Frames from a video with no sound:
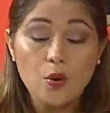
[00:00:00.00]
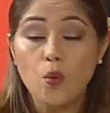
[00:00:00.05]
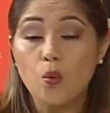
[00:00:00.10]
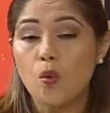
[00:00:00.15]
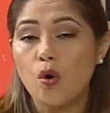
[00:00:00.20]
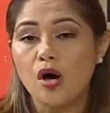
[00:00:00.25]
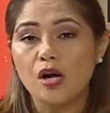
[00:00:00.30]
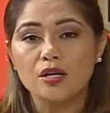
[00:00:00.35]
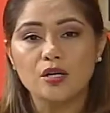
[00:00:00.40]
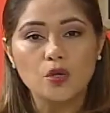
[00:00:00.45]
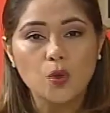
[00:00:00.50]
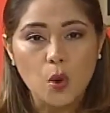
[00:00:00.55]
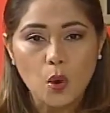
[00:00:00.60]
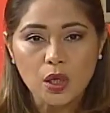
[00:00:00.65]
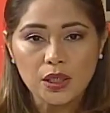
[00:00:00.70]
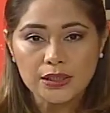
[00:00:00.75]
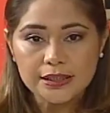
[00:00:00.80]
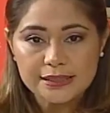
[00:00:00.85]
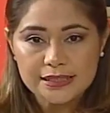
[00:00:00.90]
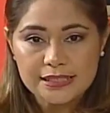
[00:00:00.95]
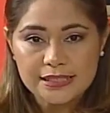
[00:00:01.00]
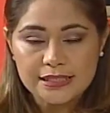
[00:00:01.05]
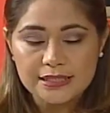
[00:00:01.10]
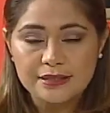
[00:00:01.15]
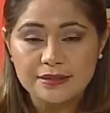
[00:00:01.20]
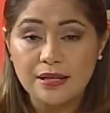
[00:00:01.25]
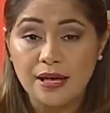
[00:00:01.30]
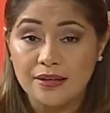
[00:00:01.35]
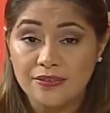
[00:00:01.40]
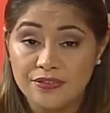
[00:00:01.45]
water quality
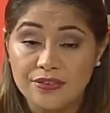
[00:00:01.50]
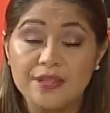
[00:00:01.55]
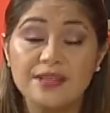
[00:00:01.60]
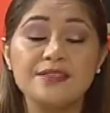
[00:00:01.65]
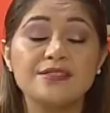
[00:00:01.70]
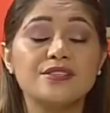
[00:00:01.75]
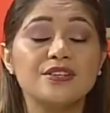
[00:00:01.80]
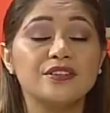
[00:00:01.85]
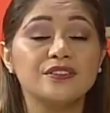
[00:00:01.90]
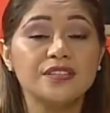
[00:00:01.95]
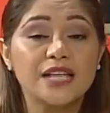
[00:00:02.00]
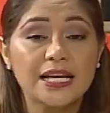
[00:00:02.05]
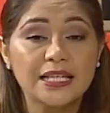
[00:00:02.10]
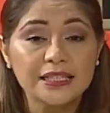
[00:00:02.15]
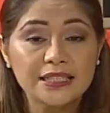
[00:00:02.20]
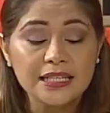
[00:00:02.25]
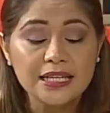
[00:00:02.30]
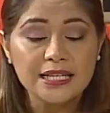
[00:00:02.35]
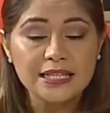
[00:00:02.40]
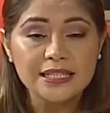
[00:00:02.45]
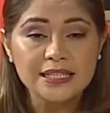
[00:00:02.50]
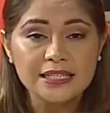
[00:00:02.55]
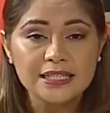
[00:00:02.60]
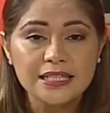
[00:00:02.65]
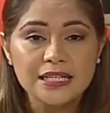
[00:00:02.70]
and, and things of that like